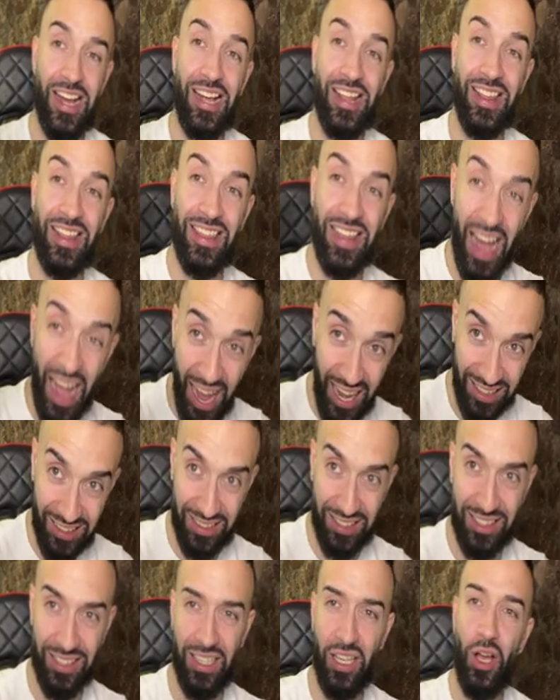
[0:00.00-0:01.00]

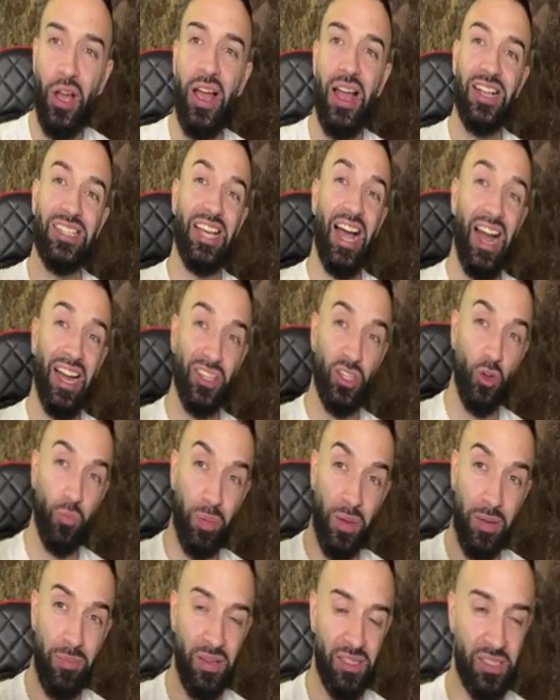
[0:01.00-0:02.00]
that is how you
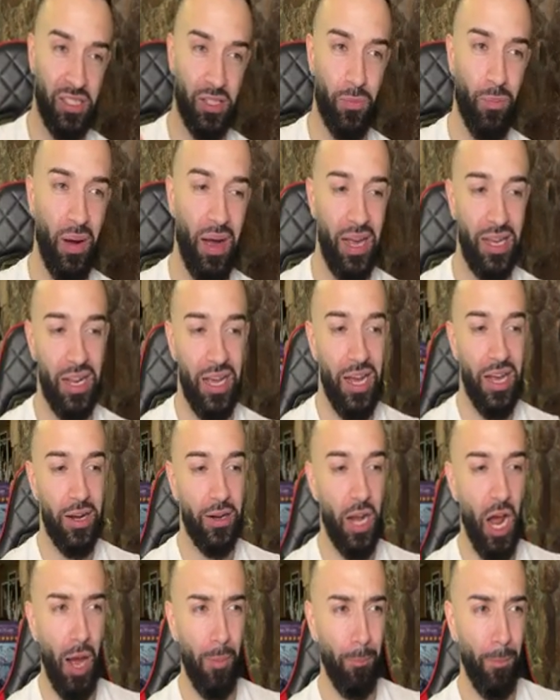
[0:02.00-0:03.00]
beat Mystic Mine.
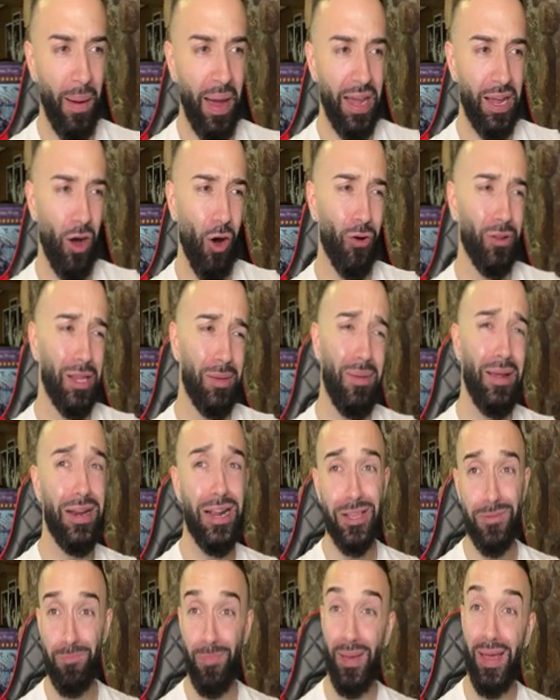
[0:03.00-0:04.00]
Not by, oh, let me
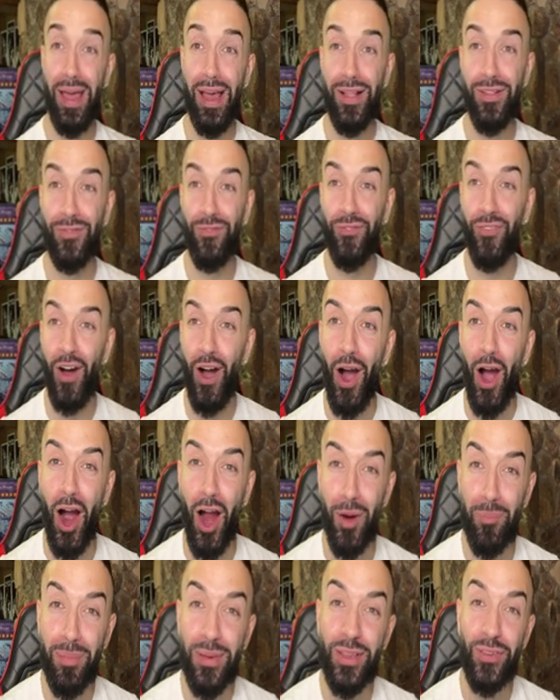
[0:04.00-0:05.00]
just play a
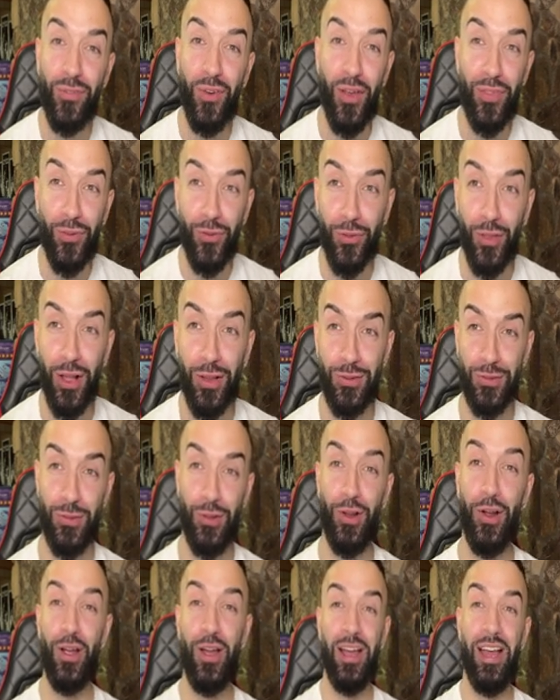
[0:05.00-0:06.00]
Harpy's Feather
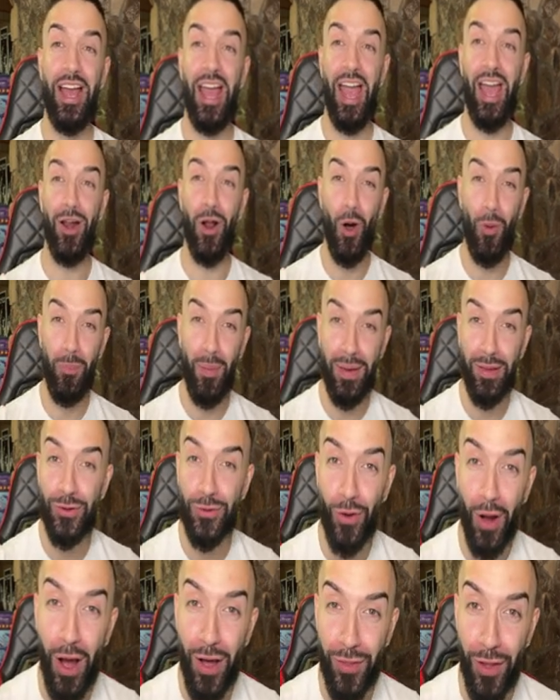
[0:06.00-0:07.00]
Duster and hope I
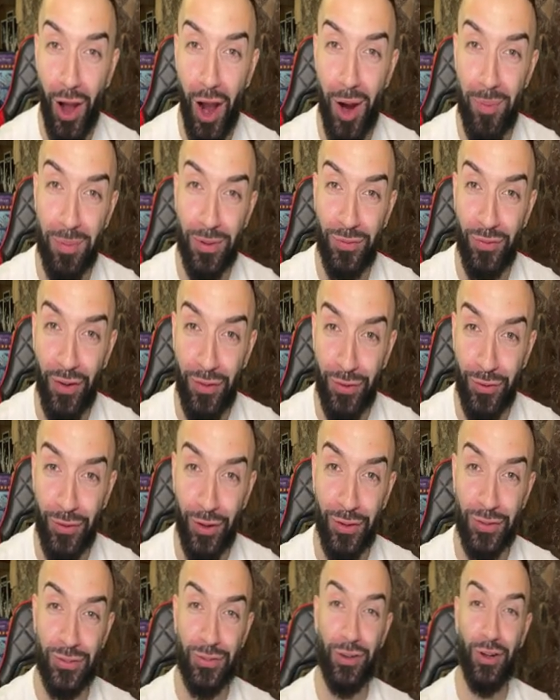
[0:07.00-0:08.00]
draw the Harpy's Feather
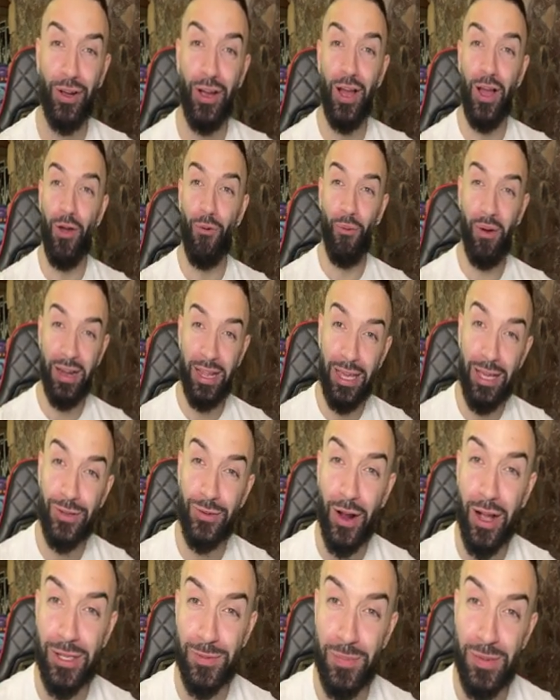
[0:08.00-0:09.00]
Duster when he
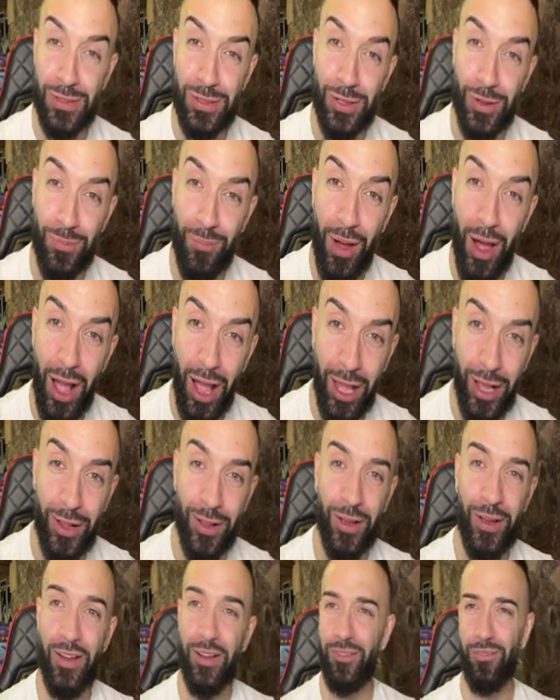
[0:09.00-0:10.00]
draws Mystic Mine.
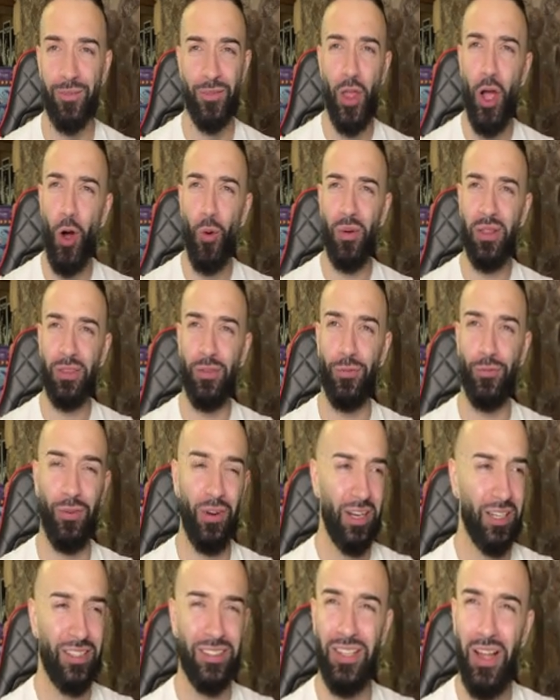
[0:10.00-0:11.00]
No, what the
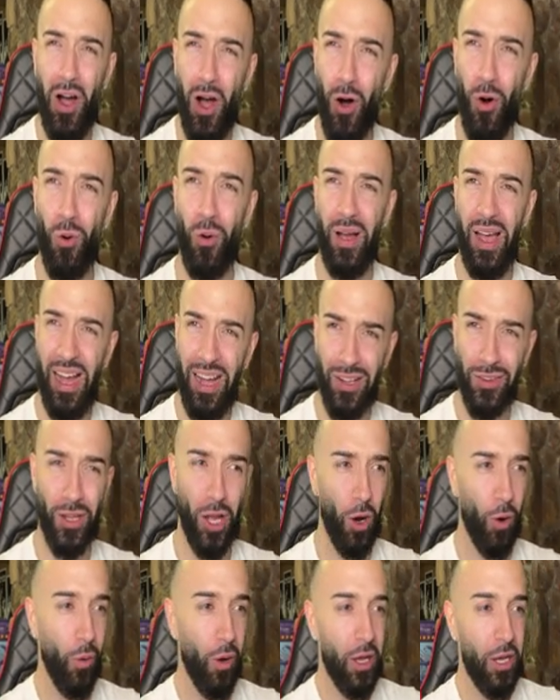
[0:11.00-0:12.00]
fuck? No. Hell
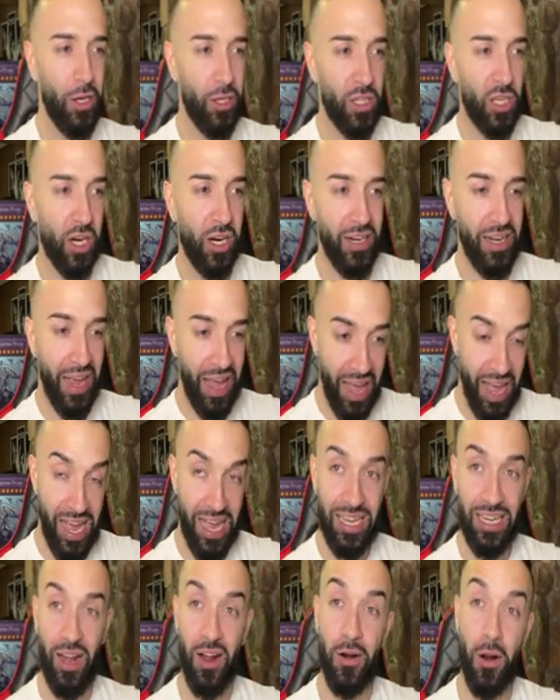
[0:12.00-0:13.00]
no. You're going to
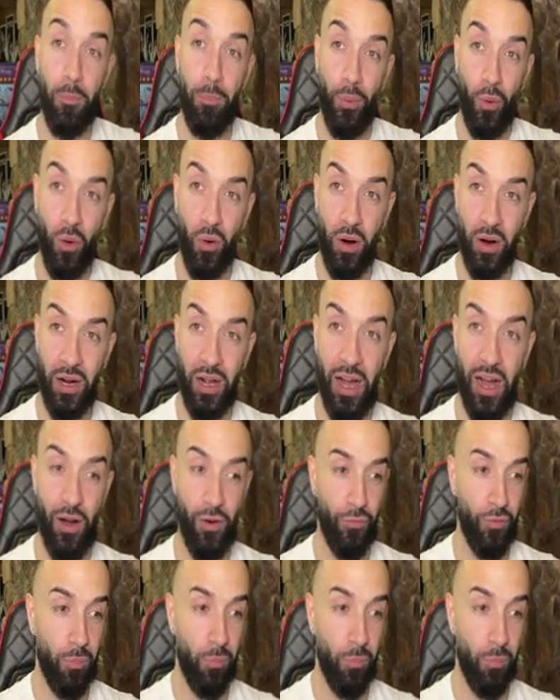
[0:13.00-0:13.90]
end on a board of